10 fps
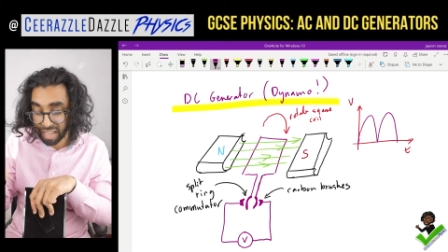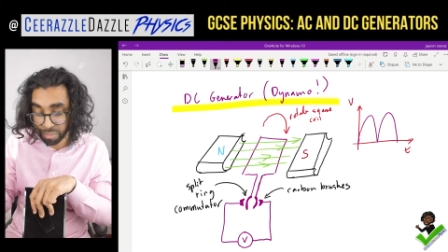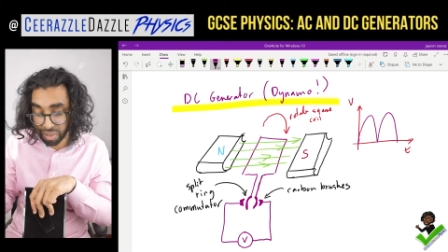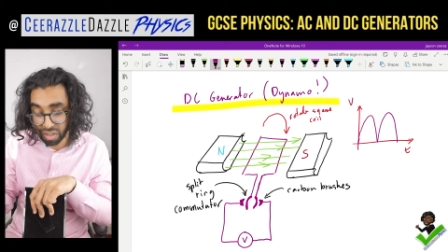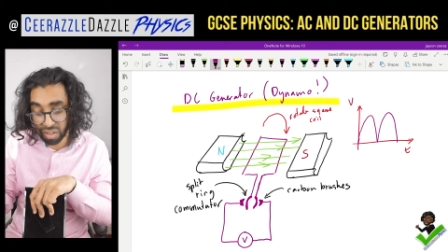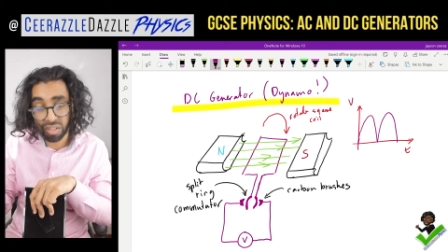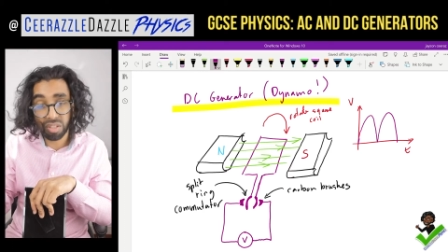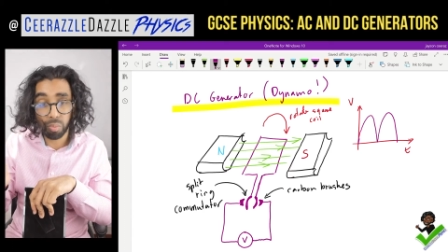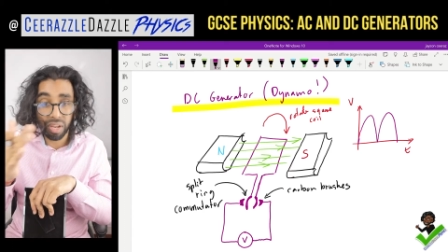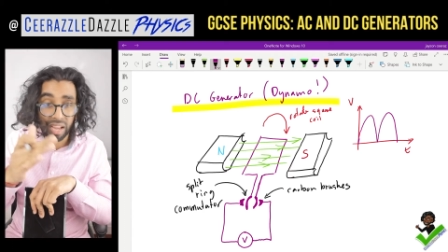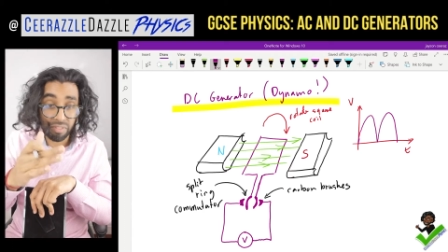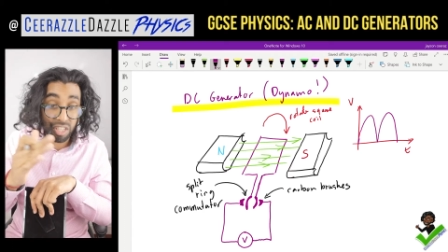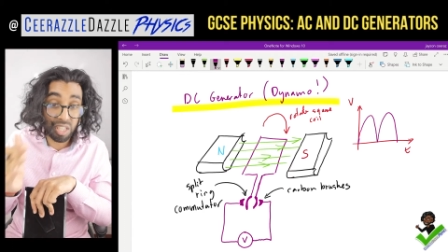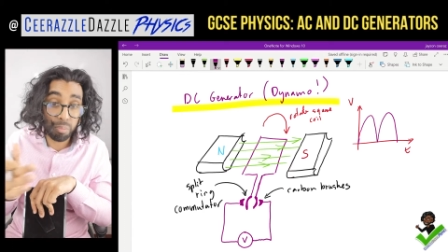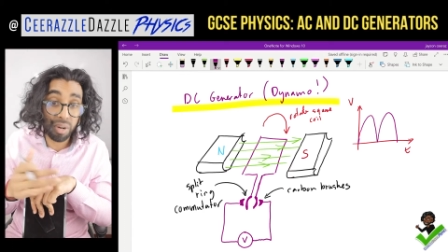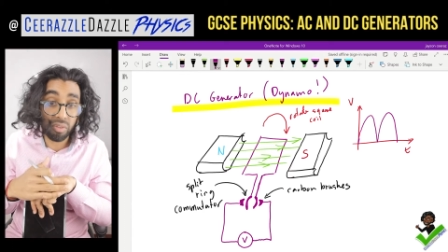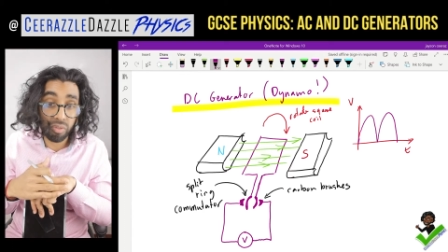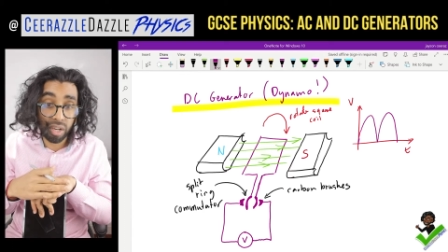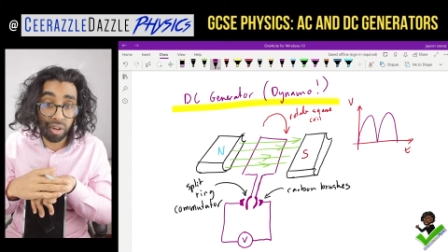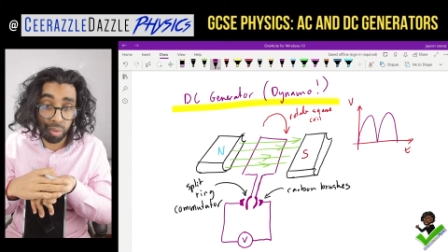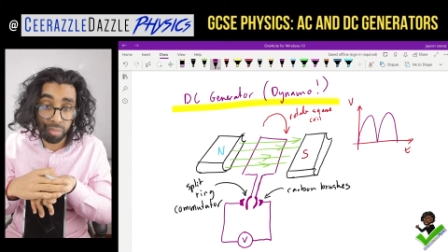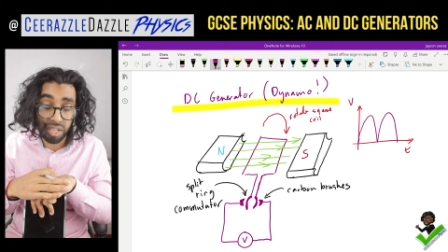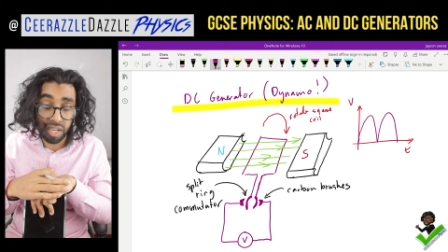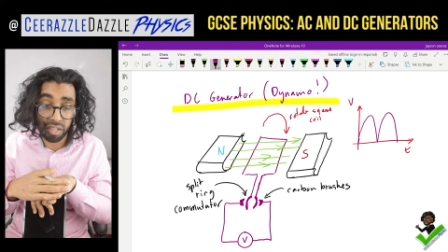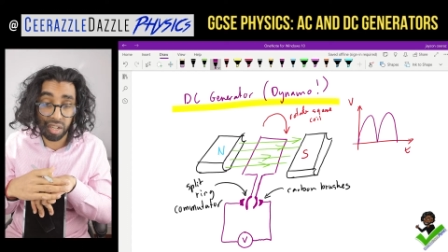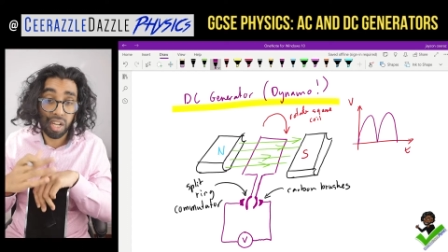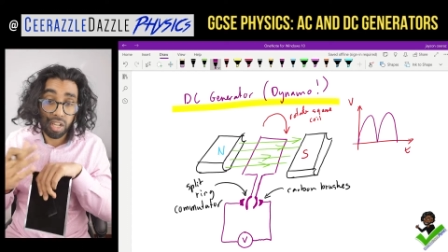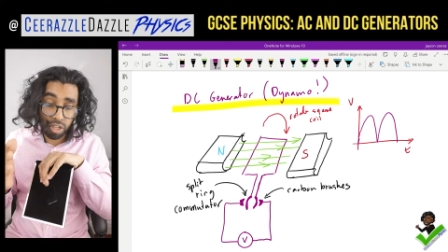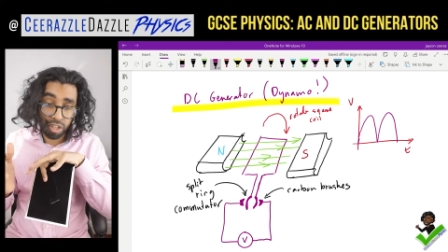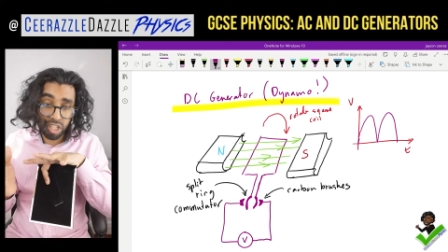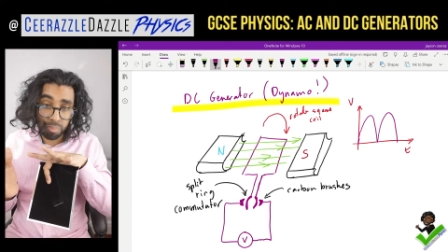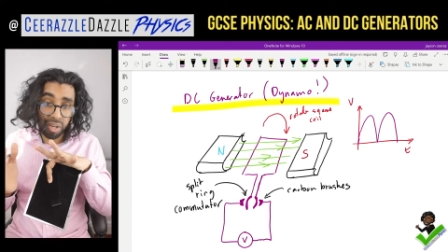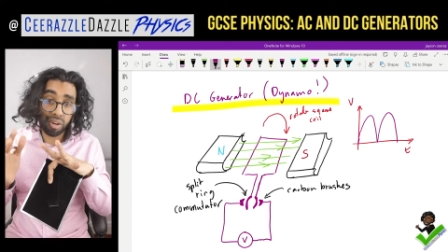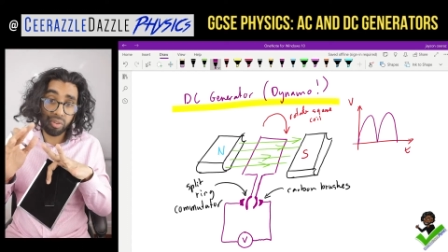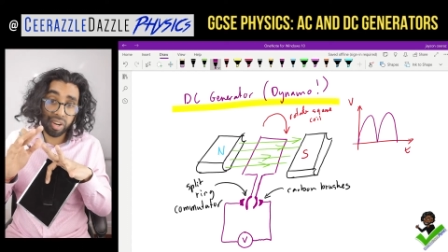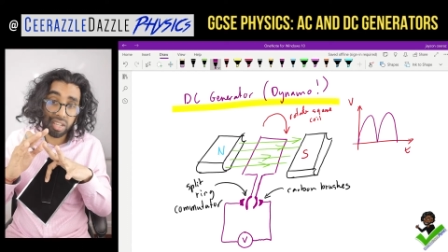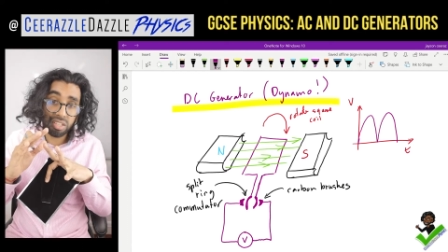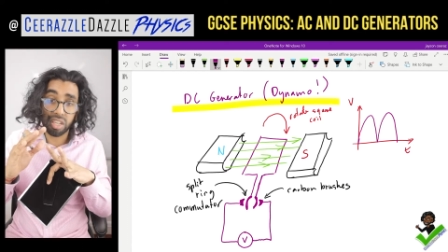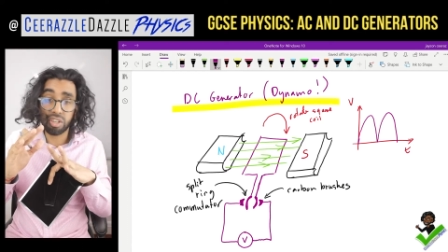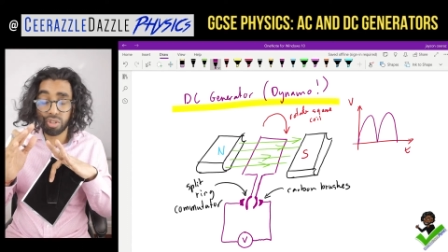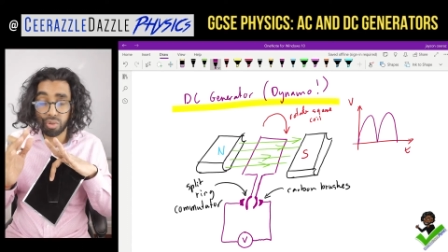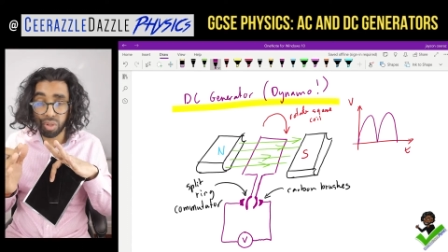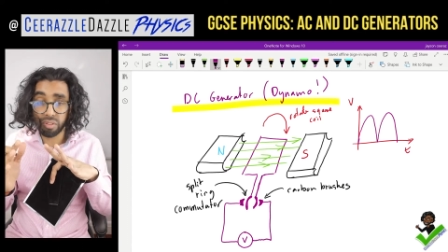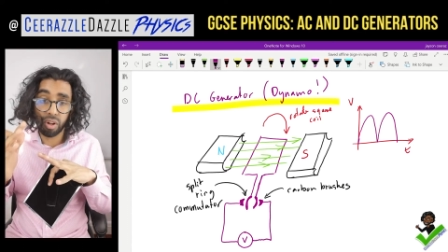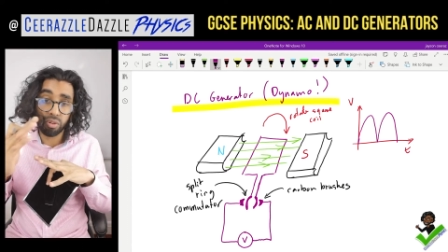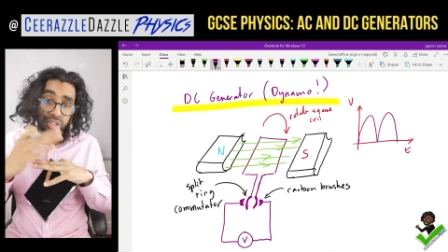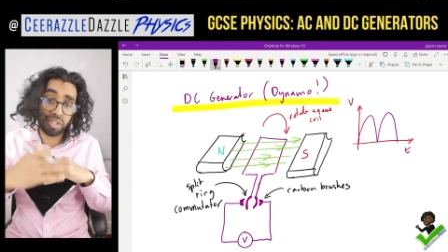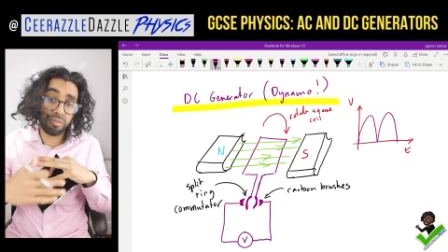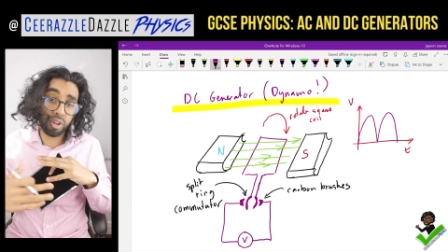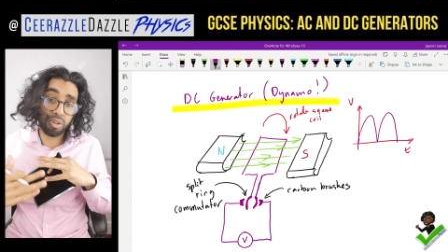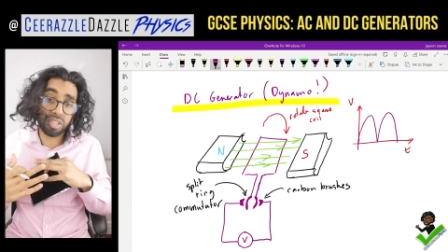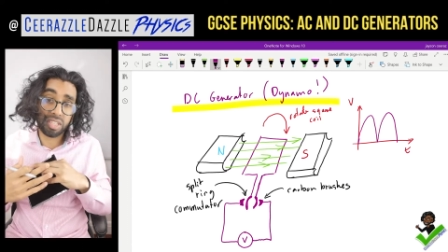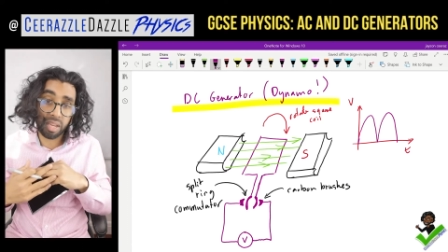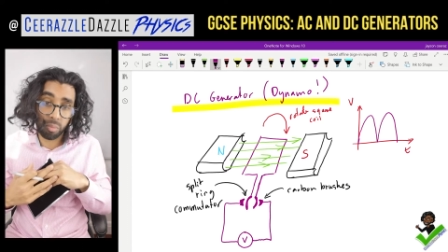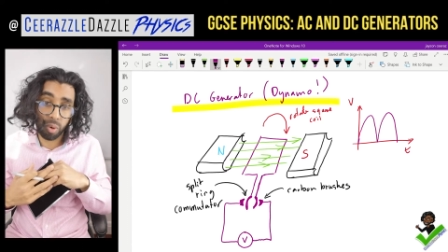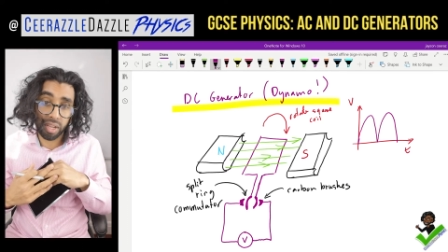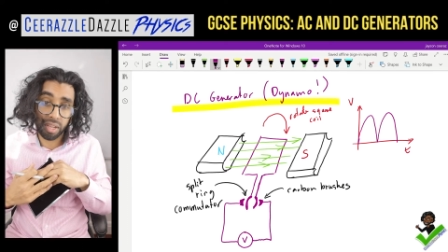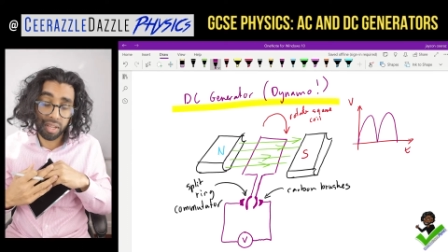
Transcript: is because we have the split ring commutator. So the split rings ensure the voltage flows the same way.